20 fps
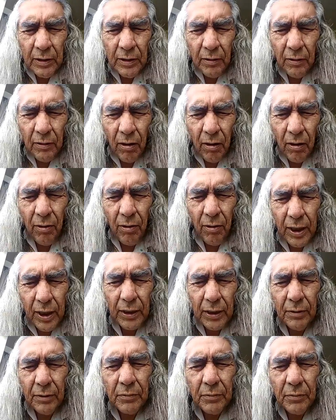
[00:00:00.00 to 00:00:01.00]
all the
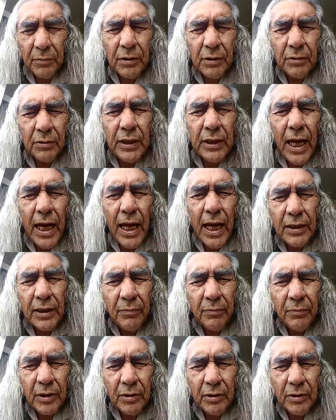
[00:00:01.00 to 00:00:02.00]
kingdoms. And we ask
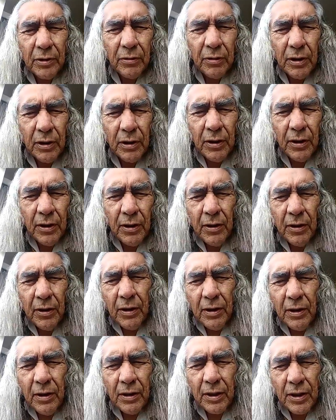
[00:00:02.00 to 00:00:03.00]
them to
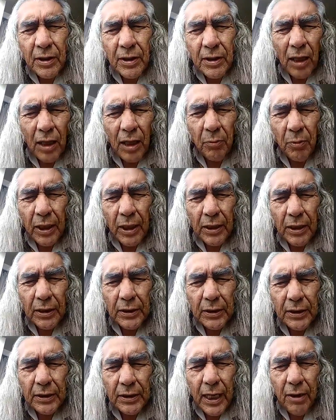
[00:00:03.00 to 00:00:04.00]
celebrate
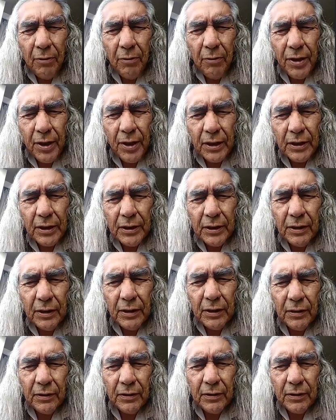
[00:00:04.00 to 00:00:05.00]
this day with us.
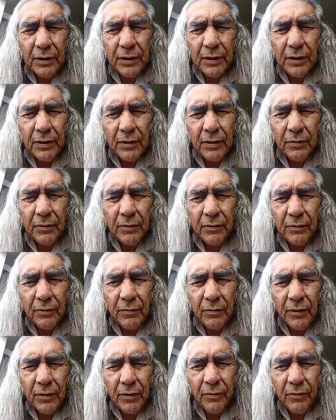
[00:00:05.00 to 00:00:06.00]

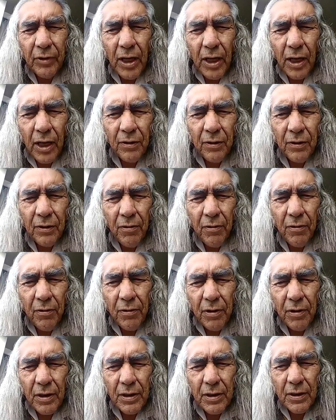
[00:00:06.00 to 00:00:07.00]
We've gotten through
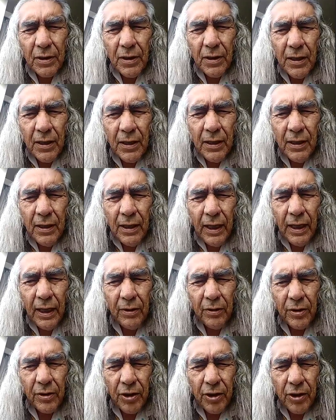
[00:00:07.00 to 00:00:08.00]
this
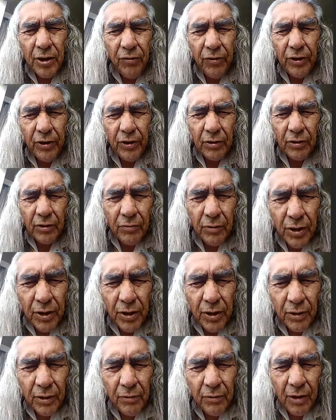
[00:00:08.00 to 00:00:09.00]
energy field with
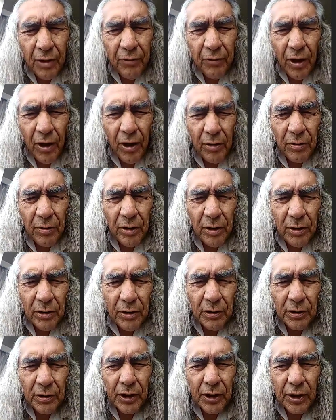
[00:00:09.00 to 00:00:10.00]
the grandfather
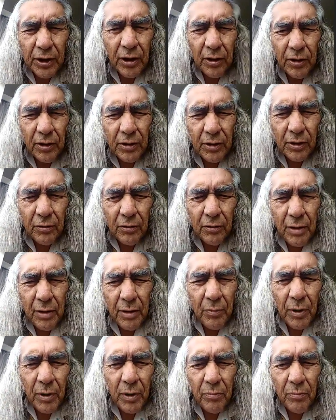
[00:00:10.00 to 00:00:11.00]
sun and the
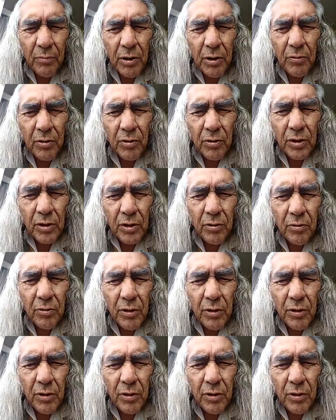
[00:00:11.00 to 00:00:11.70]
grandmother moon. So